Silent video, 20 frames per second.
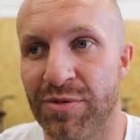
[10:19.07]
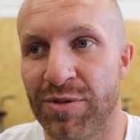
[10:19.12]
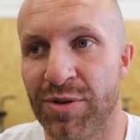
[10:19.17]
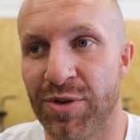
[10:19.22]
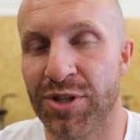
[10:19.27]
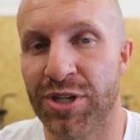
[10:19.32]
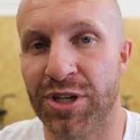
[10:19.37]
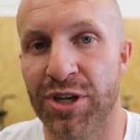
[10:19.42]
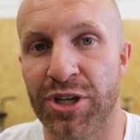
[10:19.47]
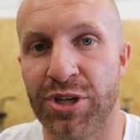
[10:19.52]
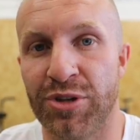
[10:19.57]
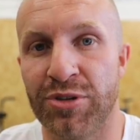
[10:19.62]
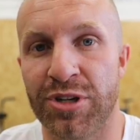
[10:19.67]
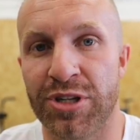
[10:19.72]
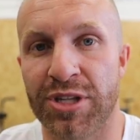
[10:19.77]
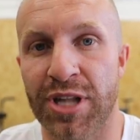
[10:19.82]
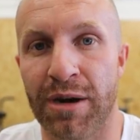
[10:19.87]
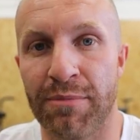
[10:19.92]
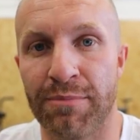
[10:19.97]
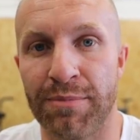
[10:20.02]
We've also got to use a
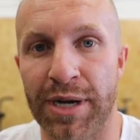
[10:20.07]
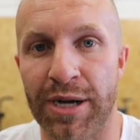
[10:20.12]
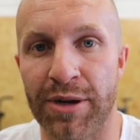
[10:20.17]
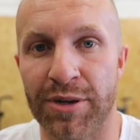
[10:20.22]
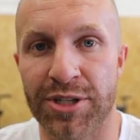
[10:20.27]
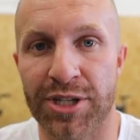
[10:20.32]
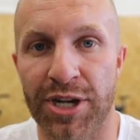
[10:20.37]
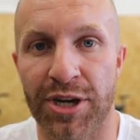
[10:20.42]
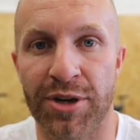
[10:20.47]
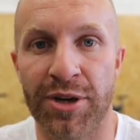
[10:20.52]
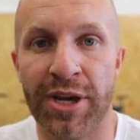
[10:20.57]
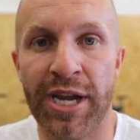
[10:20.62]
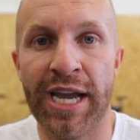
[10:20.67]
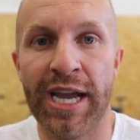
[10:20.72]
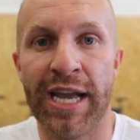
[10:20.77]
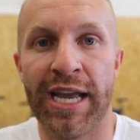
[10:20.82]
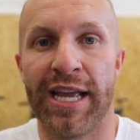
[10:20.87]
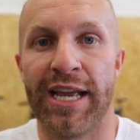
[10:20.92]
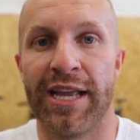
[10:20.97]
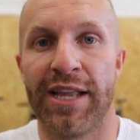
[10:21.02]
dumbbell. So
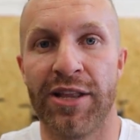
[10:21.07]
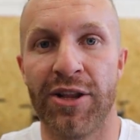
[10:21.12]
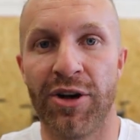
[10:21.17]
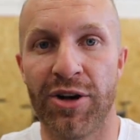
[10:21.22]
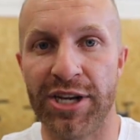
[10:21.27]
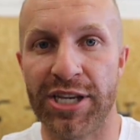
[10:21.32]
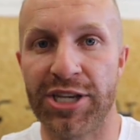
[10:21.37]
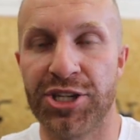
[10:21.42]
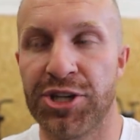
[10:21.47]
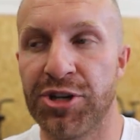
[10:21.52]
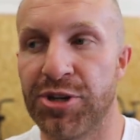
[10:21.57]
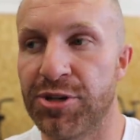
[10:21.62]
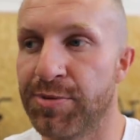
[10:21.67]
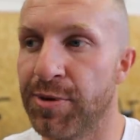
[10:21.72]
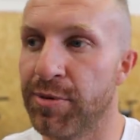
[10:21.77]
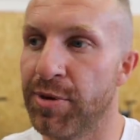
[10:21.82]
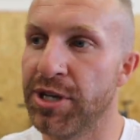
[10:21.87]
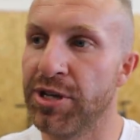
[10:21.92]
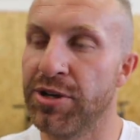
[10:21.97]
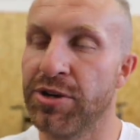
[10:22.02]
not an excuse,
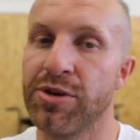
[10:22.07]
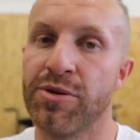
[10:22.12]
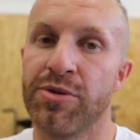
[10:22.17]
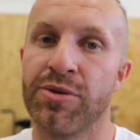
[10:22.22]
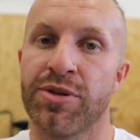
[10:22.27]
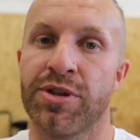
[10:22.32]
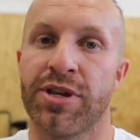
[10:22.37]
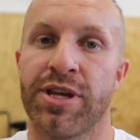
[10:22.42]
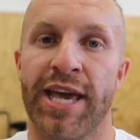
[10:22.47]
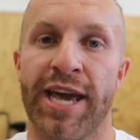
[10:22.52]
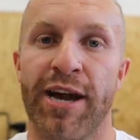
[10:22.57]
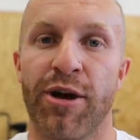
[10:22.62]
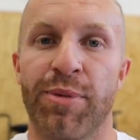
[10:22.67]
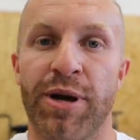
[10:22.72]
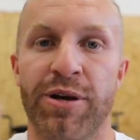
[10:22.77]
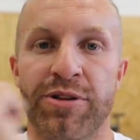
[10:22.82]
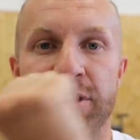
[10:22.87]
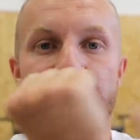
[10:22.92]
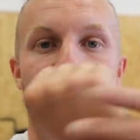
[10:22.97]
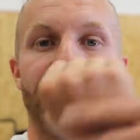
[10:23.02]
but when you use
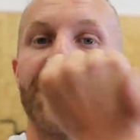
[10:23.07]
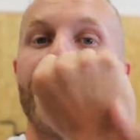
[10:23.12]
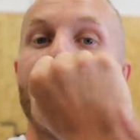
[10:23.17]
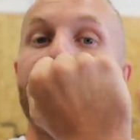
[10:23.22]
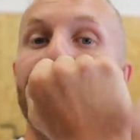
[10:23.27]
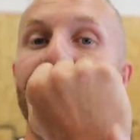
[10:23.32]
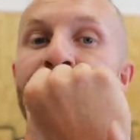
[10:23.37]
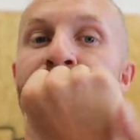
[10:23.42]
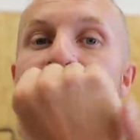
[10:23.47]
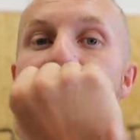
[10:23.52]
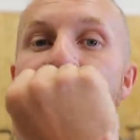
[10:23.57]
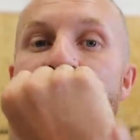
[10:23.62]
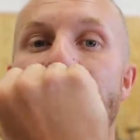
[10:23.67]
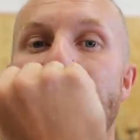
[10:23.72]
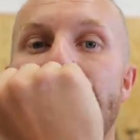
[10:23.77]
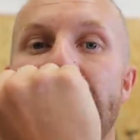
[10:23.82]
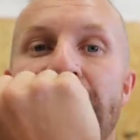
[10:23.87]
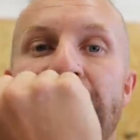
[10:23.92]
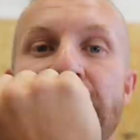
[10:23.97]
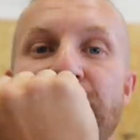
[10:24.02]
kettlebell stuff, it can
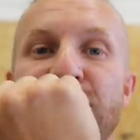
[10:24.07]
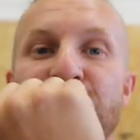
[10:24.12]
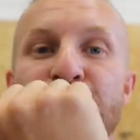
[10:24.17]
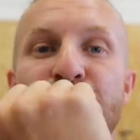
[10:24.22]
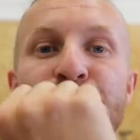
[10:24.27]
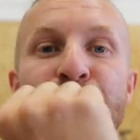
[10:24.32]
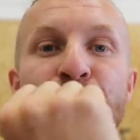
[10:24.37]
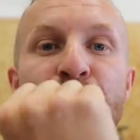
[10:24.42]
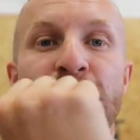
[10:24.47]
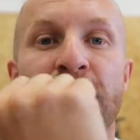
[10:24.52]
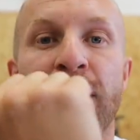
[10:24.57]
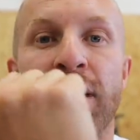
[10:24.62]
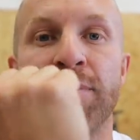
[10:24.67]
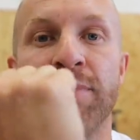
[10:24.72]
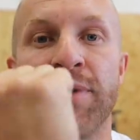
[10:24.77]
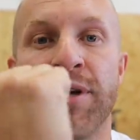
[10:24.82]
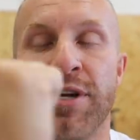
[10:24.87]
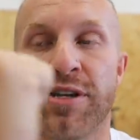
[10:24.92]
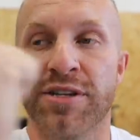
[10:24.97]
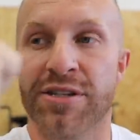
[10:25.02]
lean against your forearm.
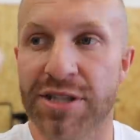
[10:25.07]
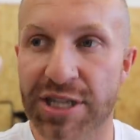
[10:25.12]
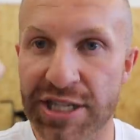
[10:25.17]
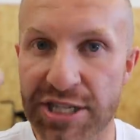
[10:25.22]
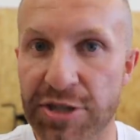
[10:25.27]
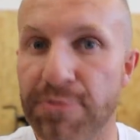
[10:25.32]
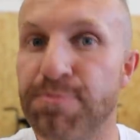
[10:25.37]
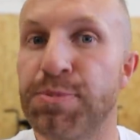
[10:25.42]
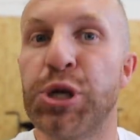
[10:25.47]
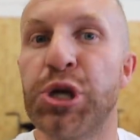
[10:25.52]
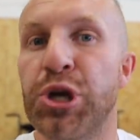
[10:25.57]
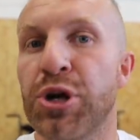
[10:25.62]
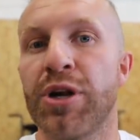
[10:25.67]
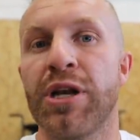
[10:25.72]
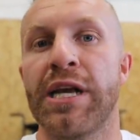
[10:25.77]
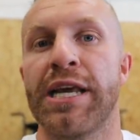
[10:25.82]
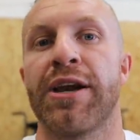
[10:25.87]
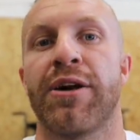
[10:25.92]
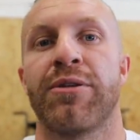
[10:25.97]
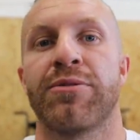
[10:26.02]
Mm -hmm. So this is
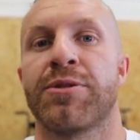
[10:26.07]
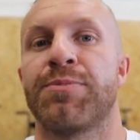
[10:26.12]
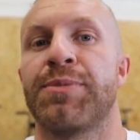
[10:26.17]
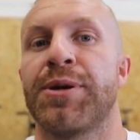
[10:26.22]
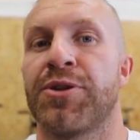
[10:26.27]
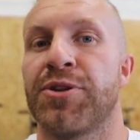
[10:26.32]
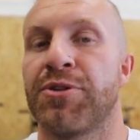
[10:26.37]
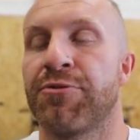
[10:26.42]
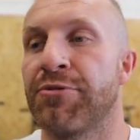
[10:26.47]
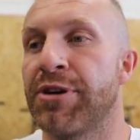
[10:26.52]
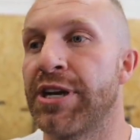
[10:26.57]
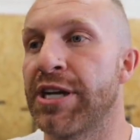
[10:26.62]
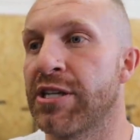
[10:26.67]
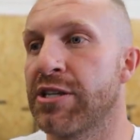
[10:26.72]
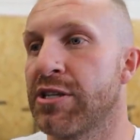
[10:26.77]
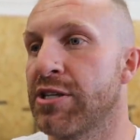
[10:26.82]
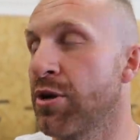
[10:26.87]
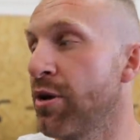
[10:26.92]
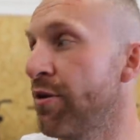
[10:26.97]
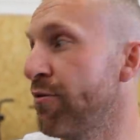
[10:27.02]
purely going to be on the
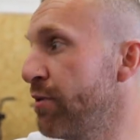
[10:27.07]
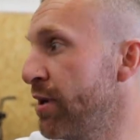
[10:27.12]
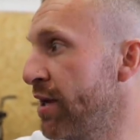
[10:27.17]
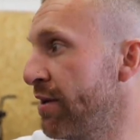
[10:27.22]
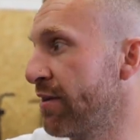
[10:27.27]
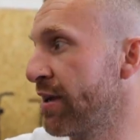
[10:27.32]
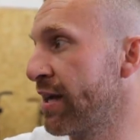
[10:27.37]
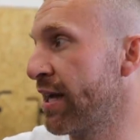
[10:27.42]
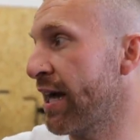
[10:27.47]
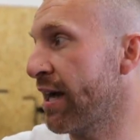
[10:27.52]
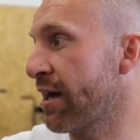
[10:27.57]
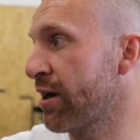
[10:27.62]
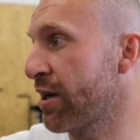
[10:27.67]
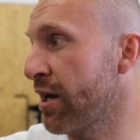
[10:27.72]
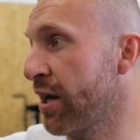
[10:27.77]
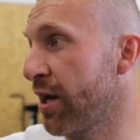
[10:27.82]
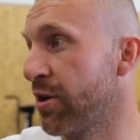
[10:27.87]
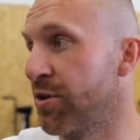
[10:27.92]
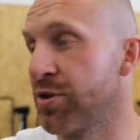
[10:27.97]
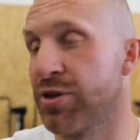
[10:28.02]
wrist. So if we even get
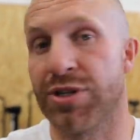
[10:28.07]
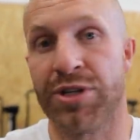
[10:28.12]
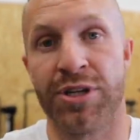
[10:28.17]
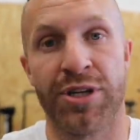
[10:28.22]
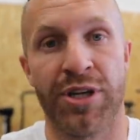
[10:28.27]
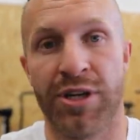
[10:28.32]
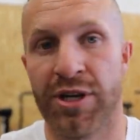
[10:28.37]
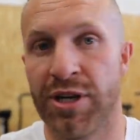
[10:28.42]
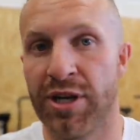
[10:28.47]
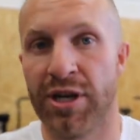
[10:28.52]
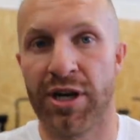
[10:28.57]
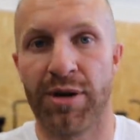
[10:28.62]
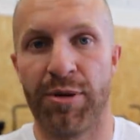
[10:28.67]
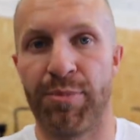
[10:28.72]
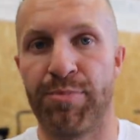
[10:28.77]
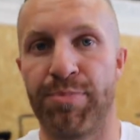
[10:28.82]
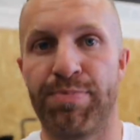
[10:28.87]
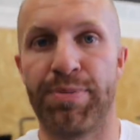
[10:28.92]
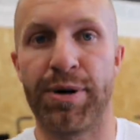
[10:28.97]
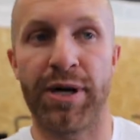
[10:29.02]
close, I'll be
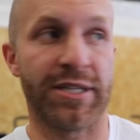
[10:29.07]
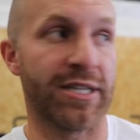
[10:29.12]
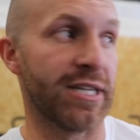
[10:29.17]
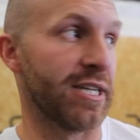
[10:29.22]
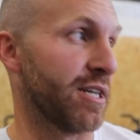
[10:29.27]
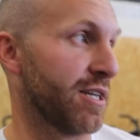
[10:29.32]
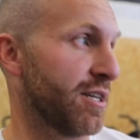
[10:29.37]
buzzing.